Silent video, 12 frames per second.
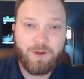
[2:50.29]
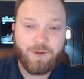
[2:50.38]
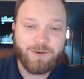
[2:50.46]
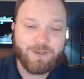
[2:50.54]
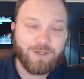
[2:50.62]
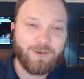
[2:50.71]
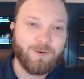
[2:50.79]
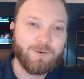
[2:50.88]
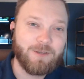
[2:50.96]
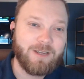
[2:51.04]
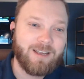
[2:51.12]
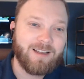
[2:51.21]
years
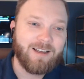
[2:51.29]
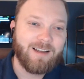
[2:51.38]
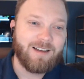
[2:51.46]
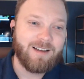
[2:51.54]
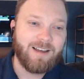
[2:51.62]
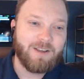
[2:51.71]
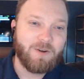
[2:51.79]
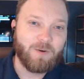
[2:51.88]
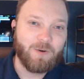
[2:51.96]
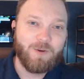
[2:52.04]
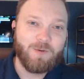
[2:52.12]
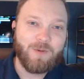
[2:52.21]
old, a
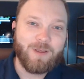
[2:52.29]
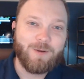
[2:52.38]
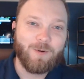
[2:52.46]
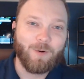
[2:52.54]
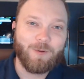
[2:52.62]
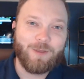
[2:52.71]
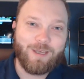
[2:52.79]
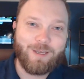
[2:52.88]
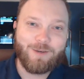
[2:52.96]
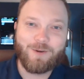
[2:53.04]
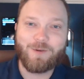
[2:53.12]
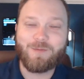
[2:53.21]
group in
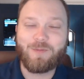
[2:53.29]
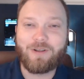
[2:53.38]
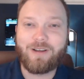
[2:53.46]
northeastern